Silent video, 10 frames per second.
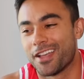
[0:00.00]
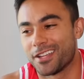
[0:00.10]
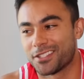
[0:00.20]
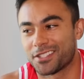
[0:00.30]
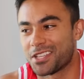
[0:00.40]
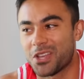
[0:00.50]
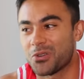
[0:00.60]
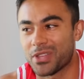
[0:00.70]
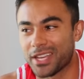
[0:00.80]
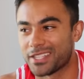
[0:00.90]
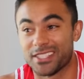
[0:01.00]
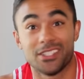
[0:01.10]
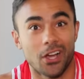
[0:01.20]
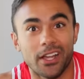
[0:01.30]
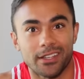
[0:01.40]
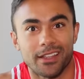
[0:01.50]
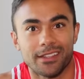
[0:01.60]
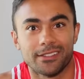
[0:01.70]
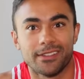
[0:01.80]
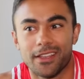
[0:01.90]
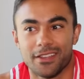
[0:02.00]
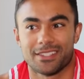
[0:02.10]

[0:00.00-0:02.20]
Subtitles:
And just to know that it's done and